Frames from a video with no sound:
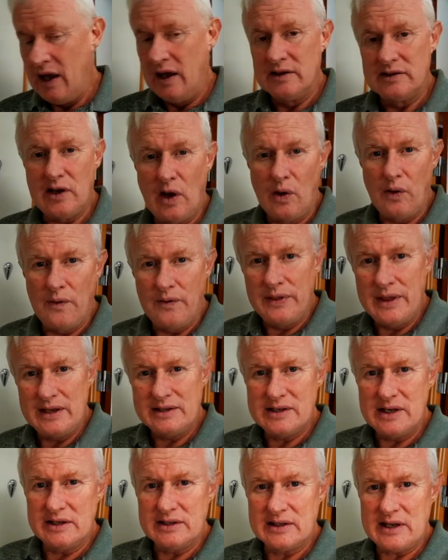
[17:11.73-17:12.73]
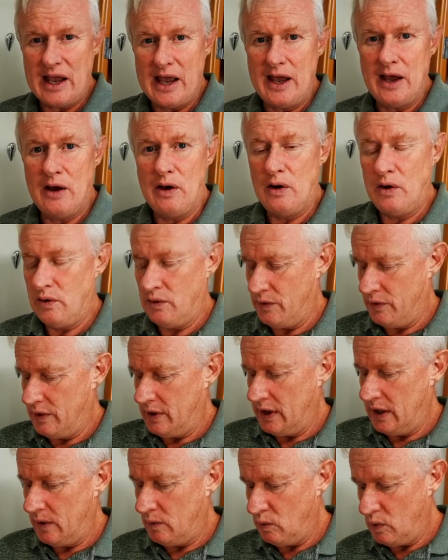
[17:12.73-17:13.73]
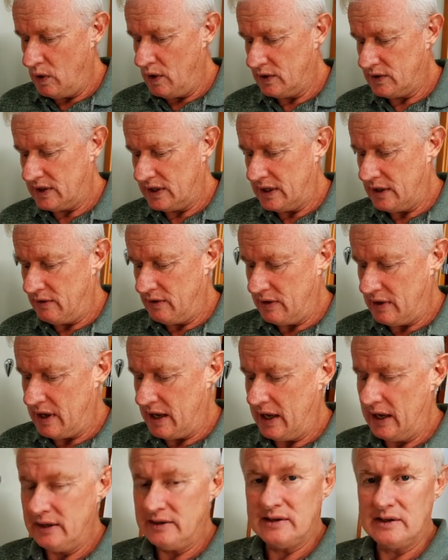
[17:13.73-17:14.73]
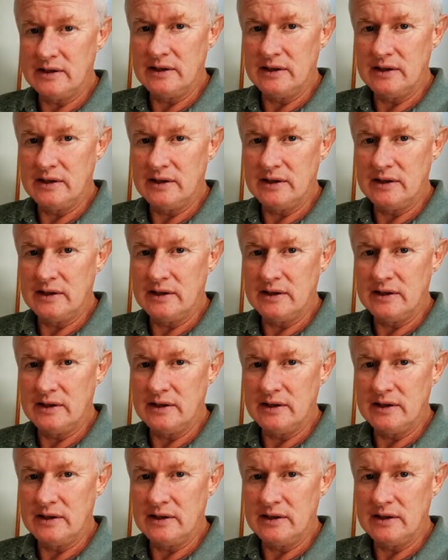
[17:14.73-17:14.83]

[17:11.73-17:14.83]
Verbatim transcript: So this is how it works here in the head.